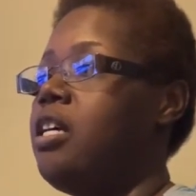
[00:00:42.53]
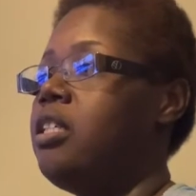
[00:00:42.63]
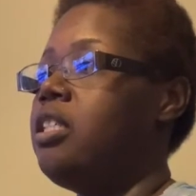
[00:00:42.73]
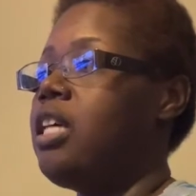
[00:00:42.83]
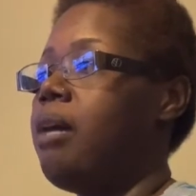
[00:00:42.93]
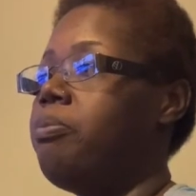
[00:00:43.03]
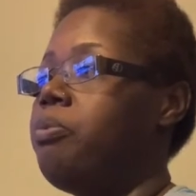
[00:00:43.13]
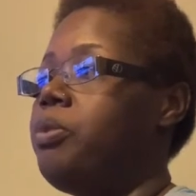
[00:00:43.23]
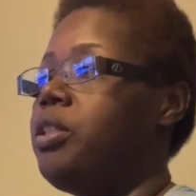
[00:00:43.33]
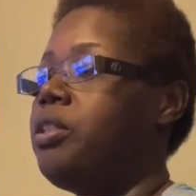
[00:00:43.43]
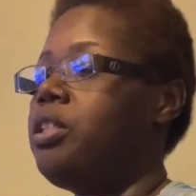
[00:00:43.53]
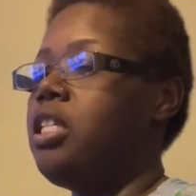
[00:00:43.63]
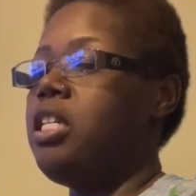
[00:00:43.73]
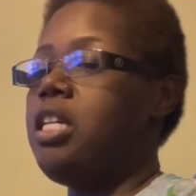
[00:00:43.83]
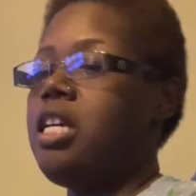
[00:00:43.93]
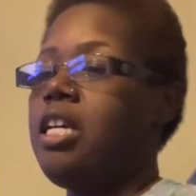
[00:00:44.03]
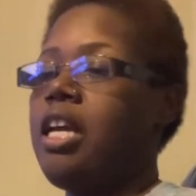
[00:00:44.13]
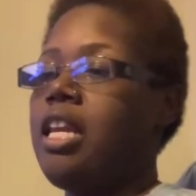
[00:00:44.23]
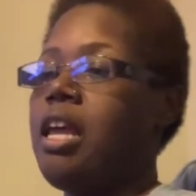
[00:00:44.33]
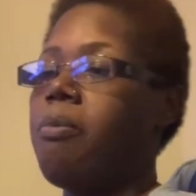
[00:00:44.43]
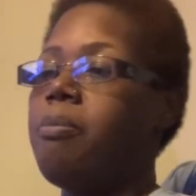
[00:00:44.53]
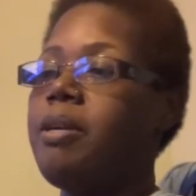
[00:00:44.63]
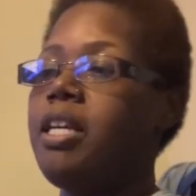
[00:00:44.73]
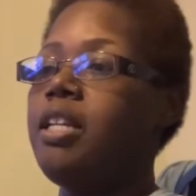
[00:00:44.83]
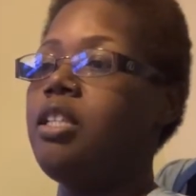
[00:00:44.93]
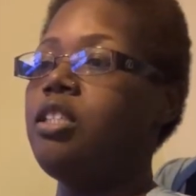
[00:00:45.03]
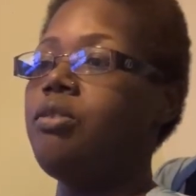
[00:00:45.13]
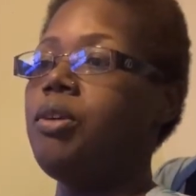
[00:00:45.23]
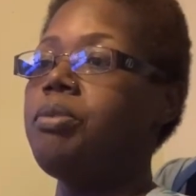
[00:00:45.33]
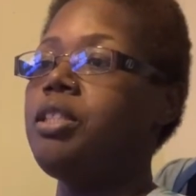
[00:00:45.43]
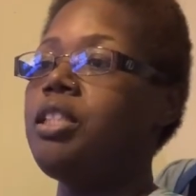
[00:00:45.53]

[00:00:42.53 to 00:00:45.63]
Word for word: shopped with Shein. And that will be in the description.